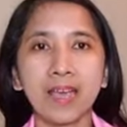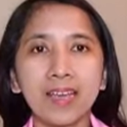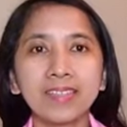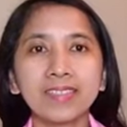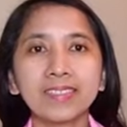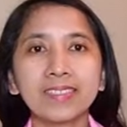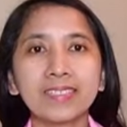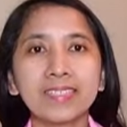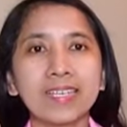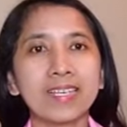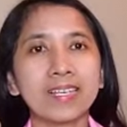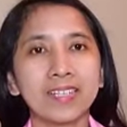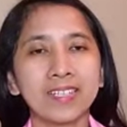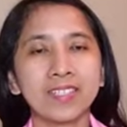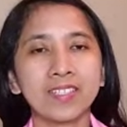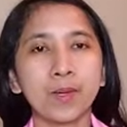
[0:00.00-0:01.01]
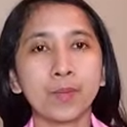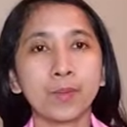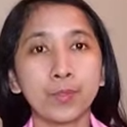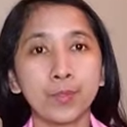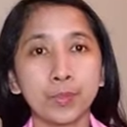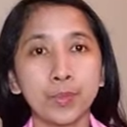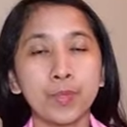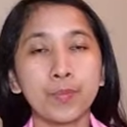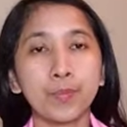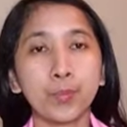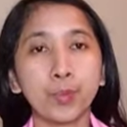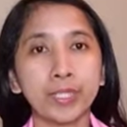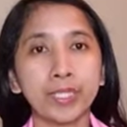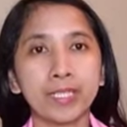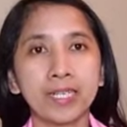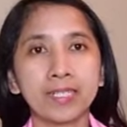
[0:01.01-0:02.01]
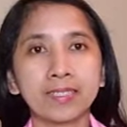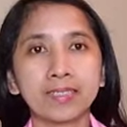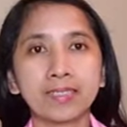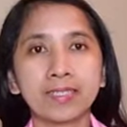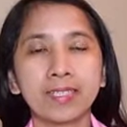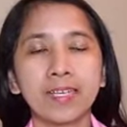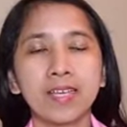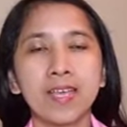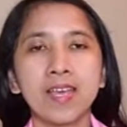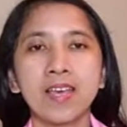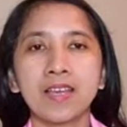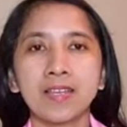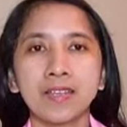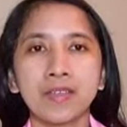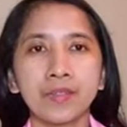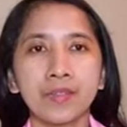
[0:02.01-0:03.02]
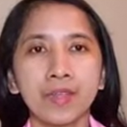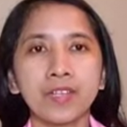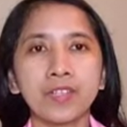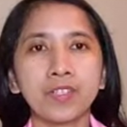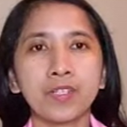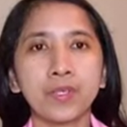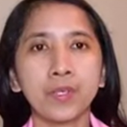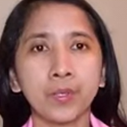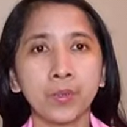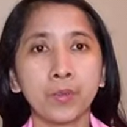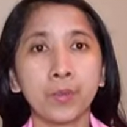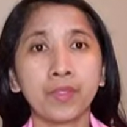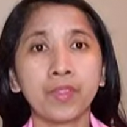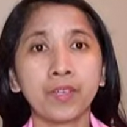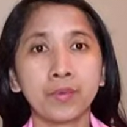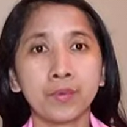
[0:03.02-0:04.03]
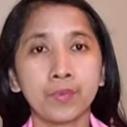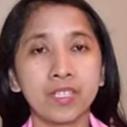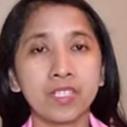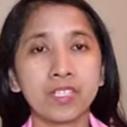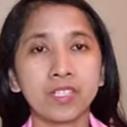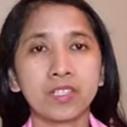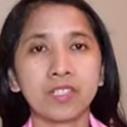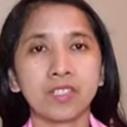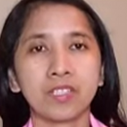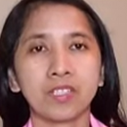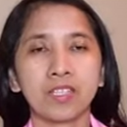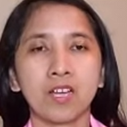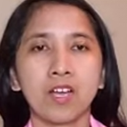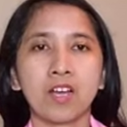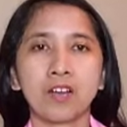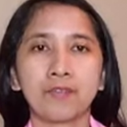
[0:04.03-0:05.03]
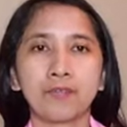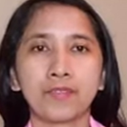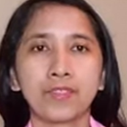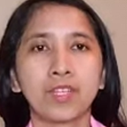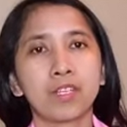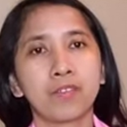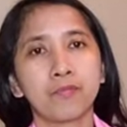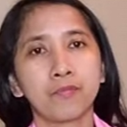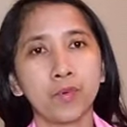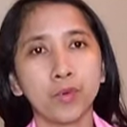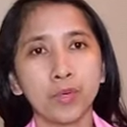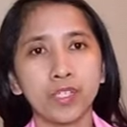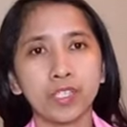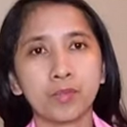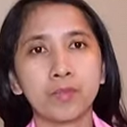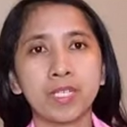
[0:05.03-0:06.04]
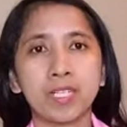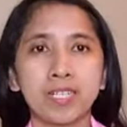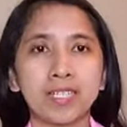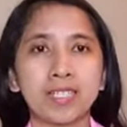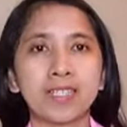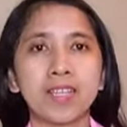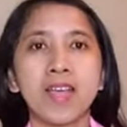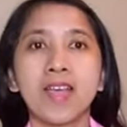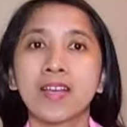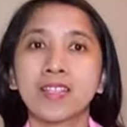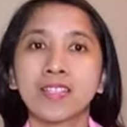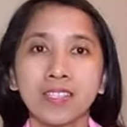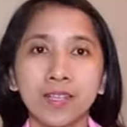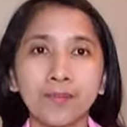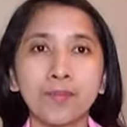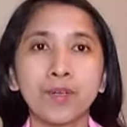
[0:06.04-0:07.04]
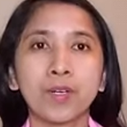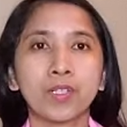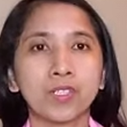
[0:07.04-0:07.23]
And it is also important that you know the reasons of the divorce, because some